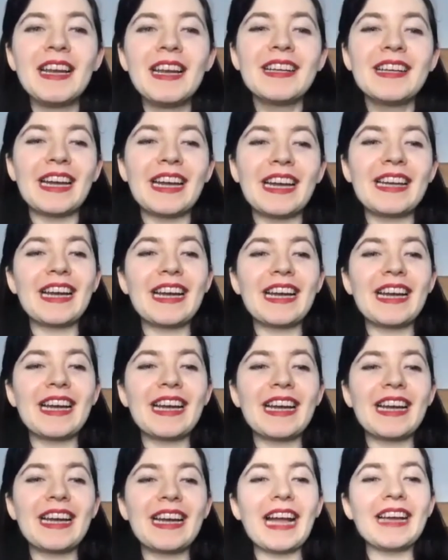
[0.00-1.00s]

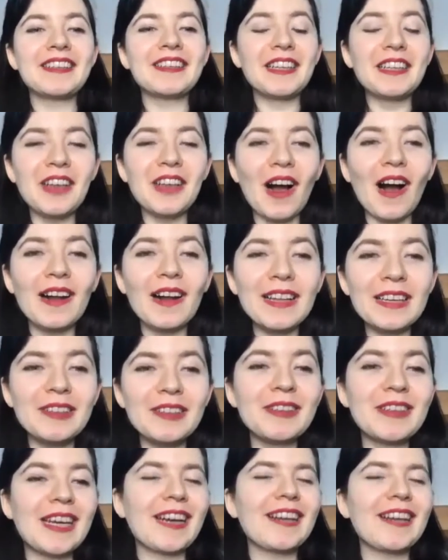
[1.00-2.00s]
dedicated entirely
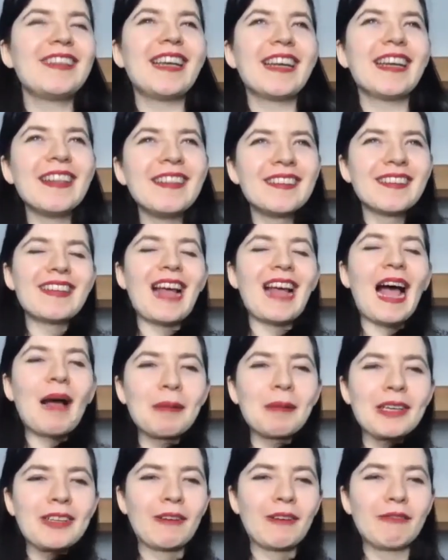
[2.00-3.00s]
to dickens's
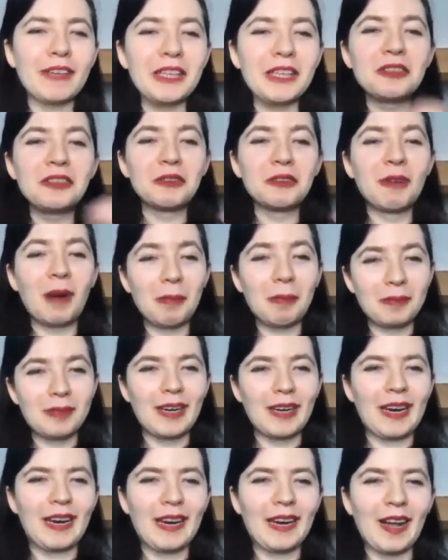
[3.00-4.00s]
habit of
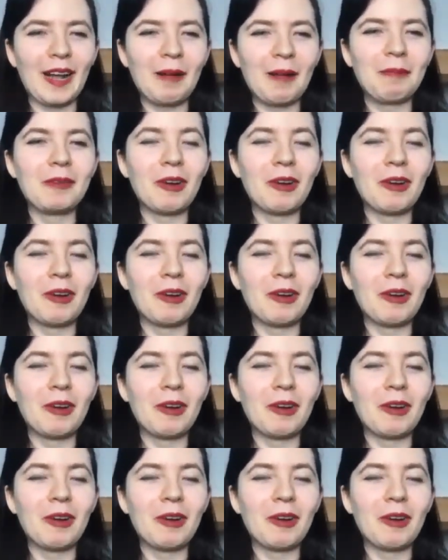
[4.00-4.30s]
interrupting um,